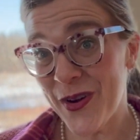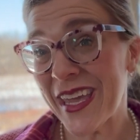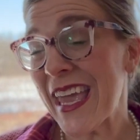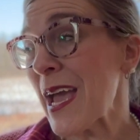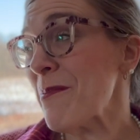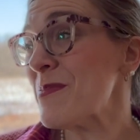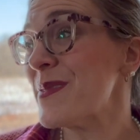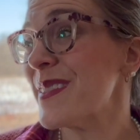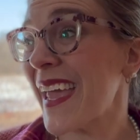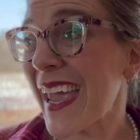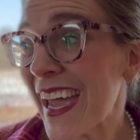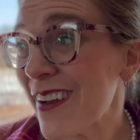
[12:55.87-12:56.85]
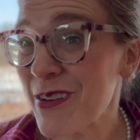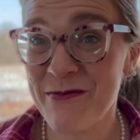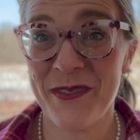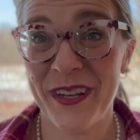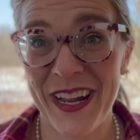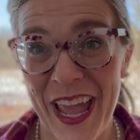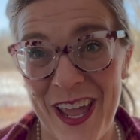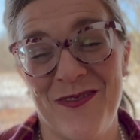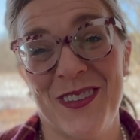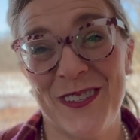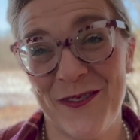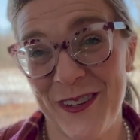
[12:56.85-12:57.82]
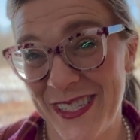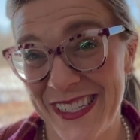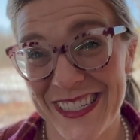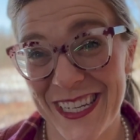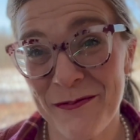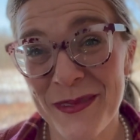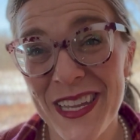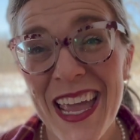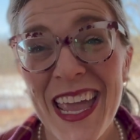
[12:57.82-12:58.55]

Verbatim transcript: I can't plan when we're going to have these freezing temps.